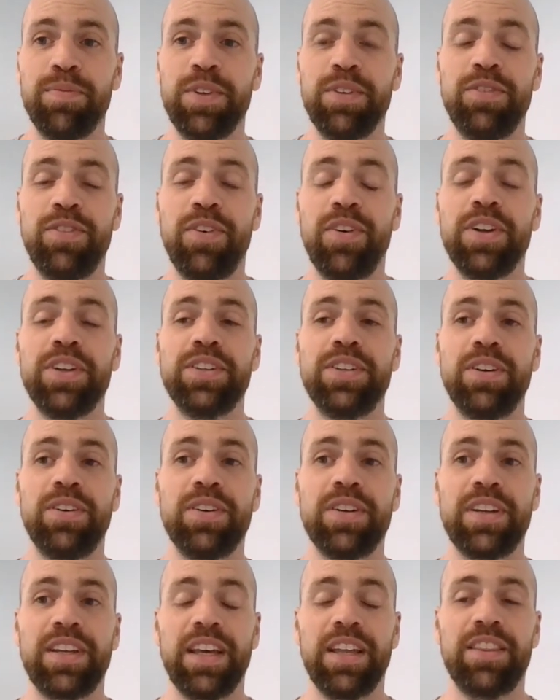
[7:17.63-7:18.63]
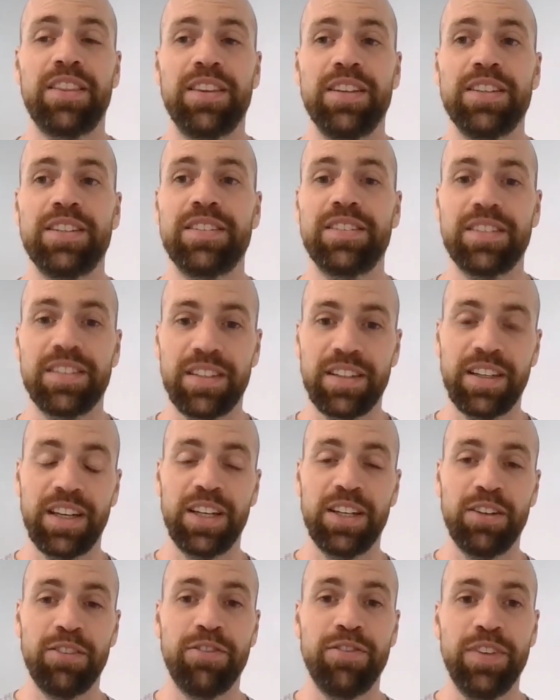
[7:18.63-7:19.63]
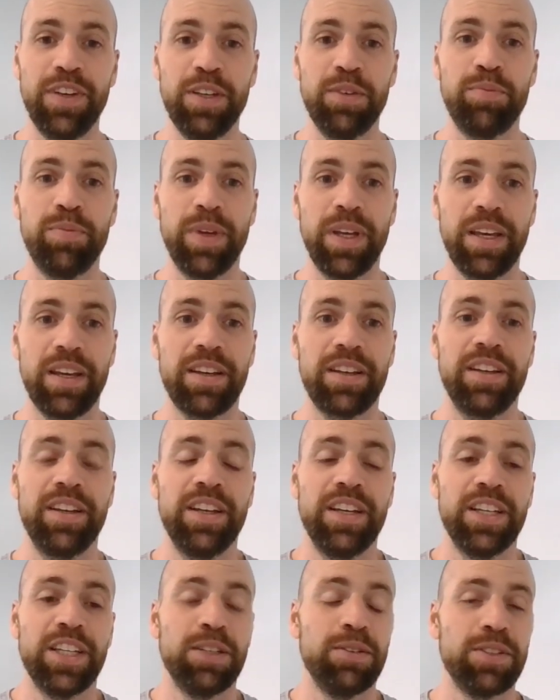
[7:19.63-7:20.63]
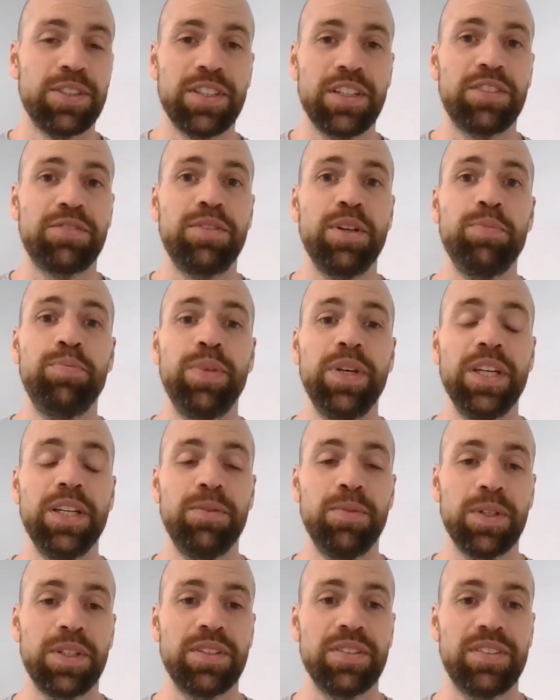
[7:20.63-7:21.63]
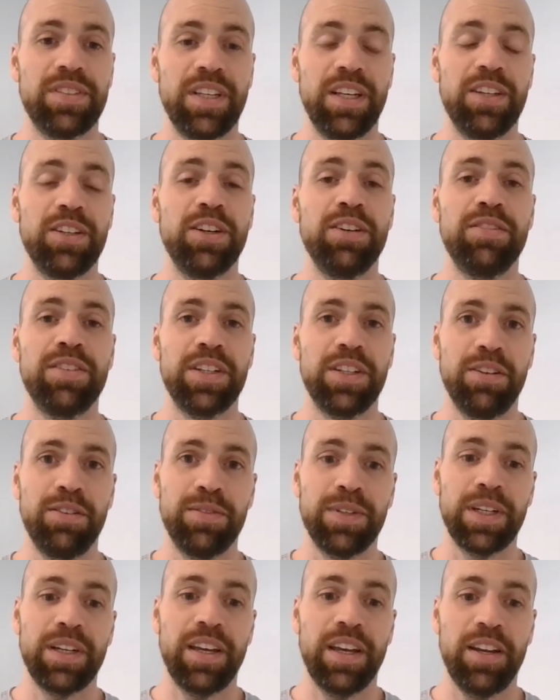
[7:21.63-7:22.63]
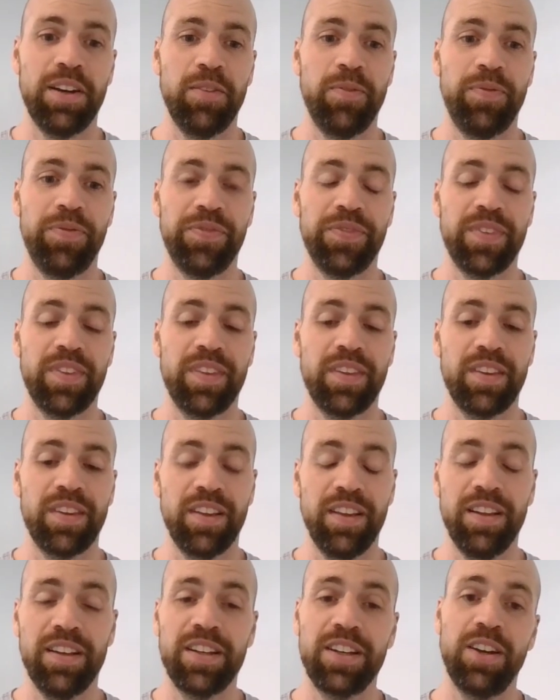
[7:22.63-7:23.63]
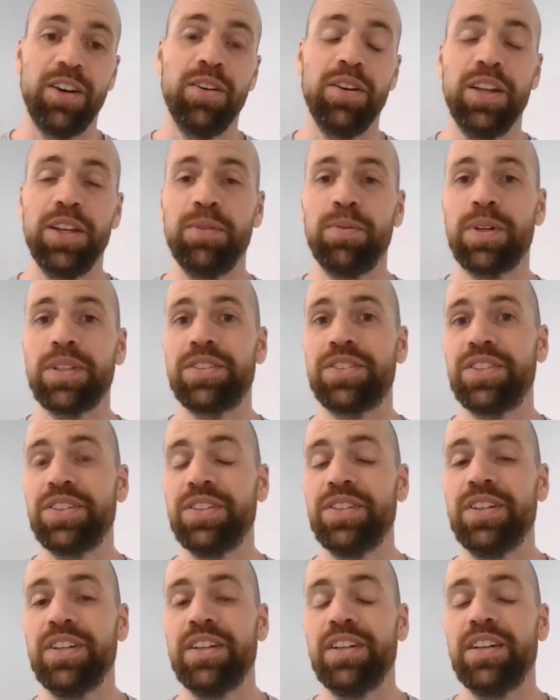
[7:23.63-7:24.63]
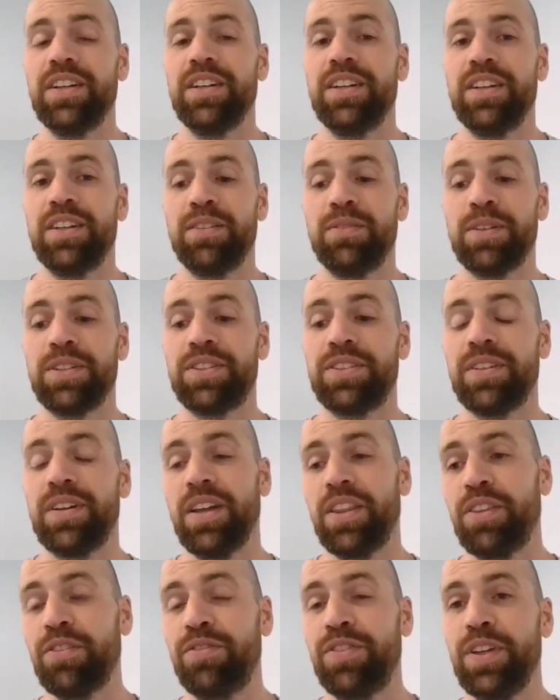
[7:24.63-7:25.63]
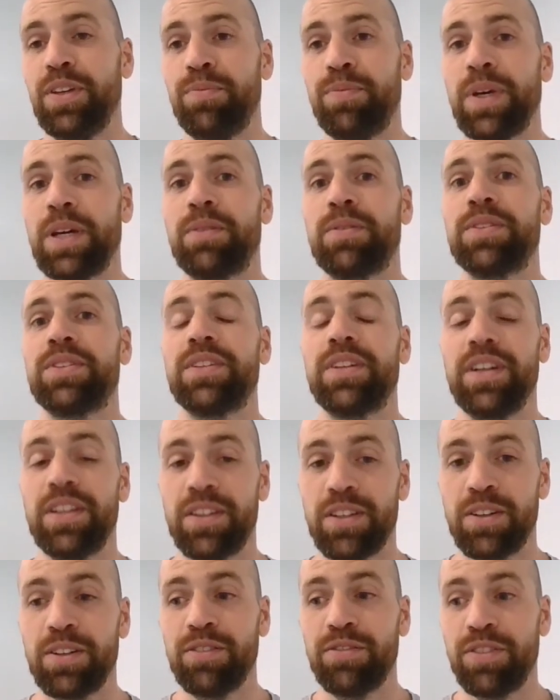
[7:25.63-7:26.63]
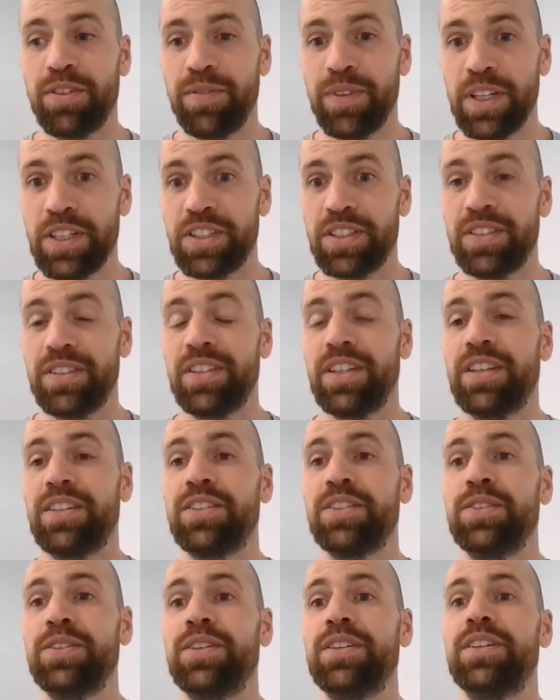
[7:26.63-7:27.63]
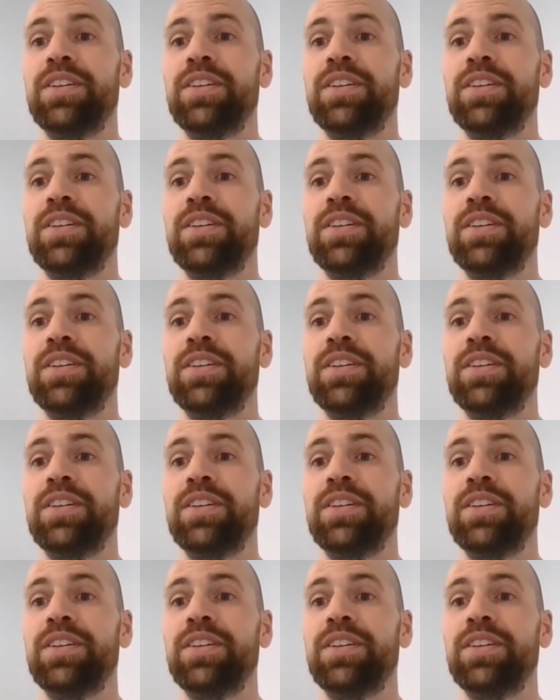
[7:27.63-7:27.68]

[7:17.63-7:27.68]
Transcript: before you don't get this kind of feedback, you will just repeat what you said over and over again. And only once you got the feedback, once you got the confirmation that